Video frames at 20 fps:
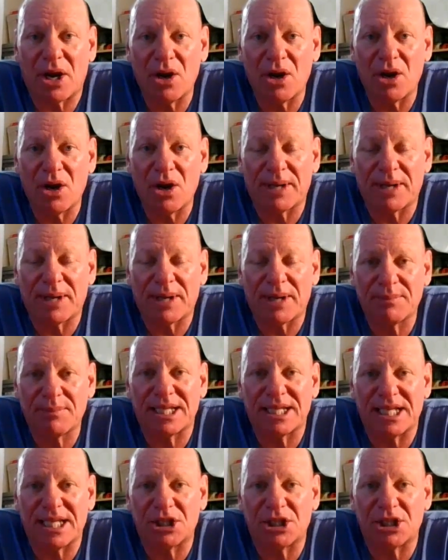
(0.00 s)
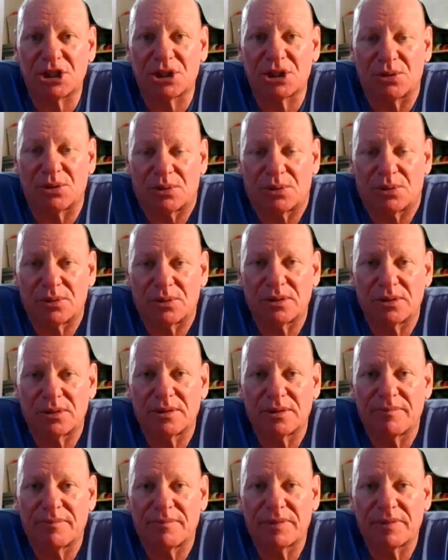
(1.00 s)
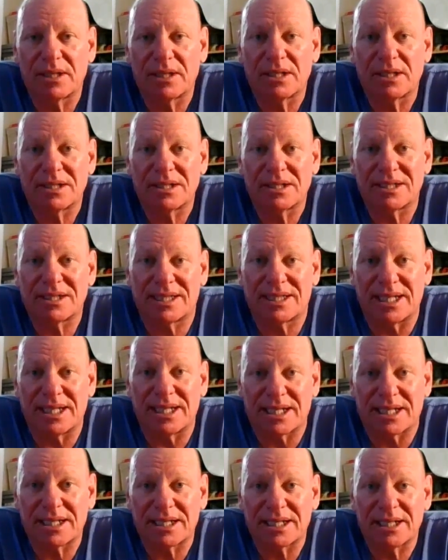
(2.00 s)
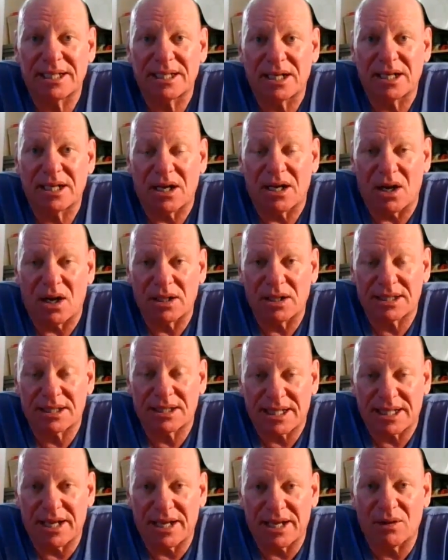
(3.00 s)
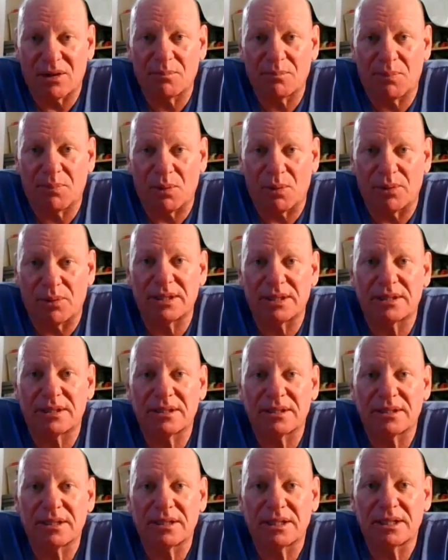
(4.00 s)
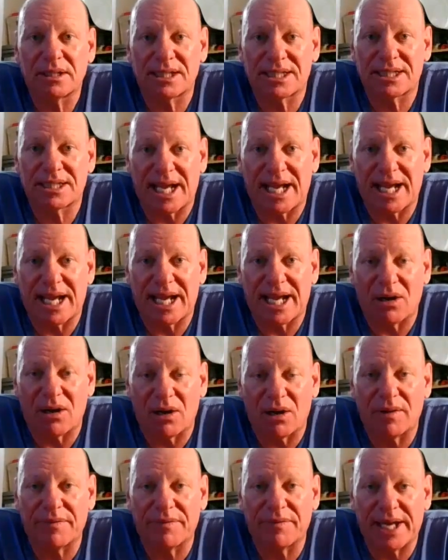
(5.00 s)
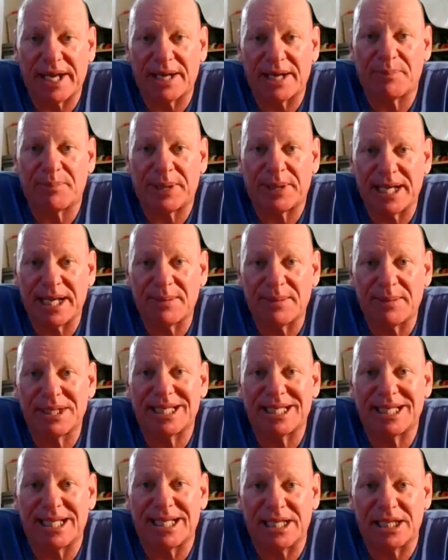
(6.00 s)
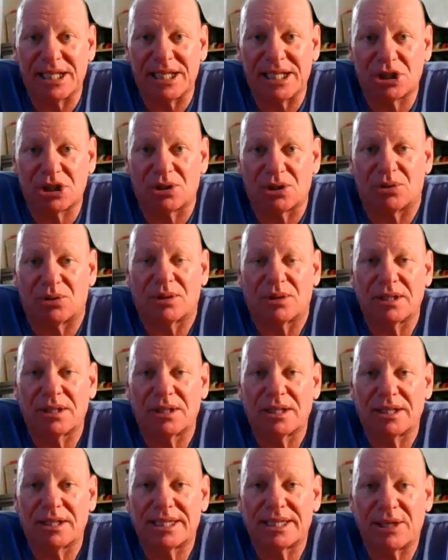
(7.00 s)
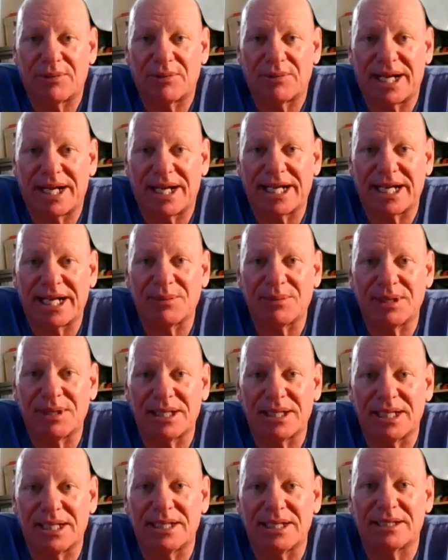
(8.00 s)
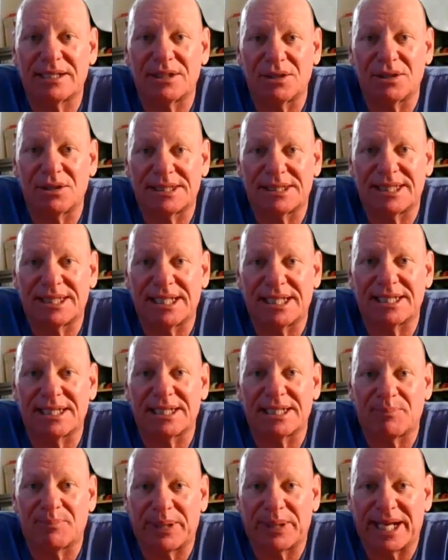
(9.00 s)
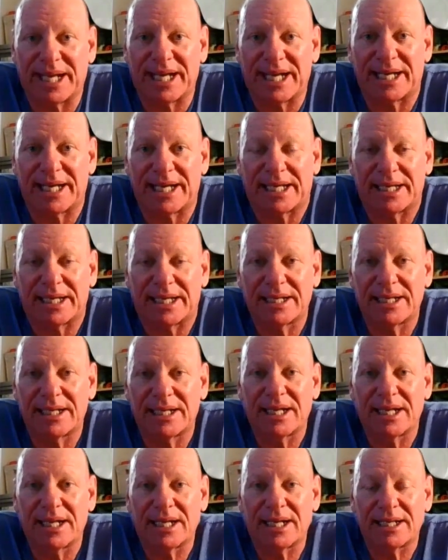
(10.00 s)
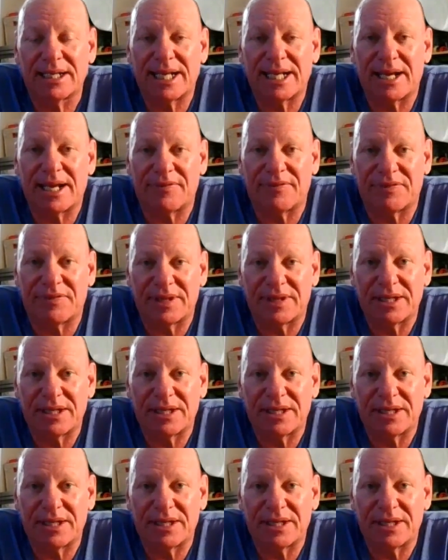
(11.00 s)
payment issue. Stay on point. Stay on that payment issue. Their argument is you didn't pay. Now,